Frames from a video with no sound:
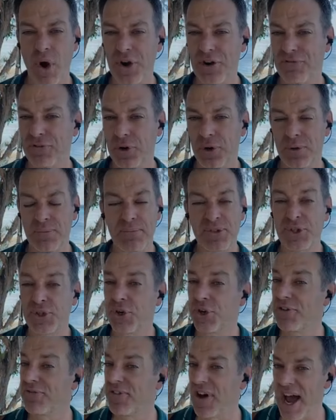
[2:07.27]
wonderful
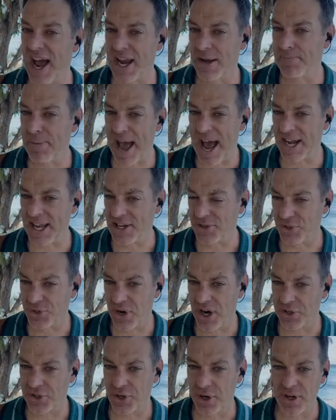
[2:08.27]
certified PADI
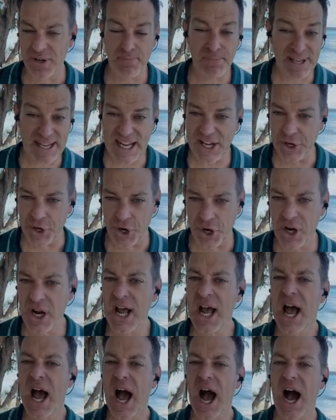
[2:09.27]
instructor Peter
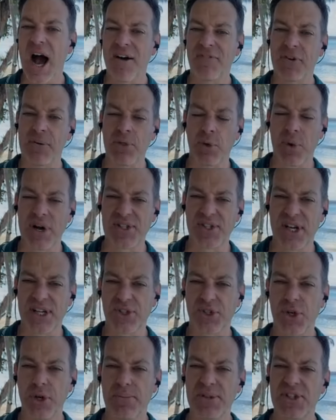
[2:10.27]
uh, from the
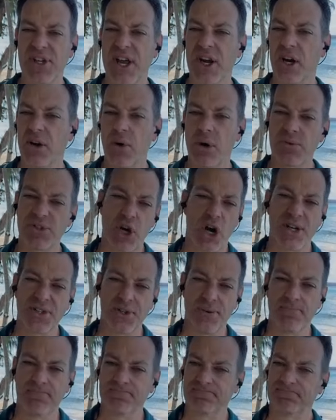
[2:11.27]
Westside Scuba Center, it was
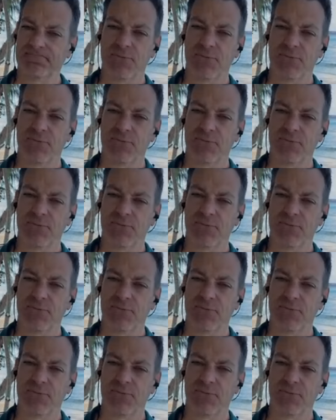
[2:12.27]
awesome.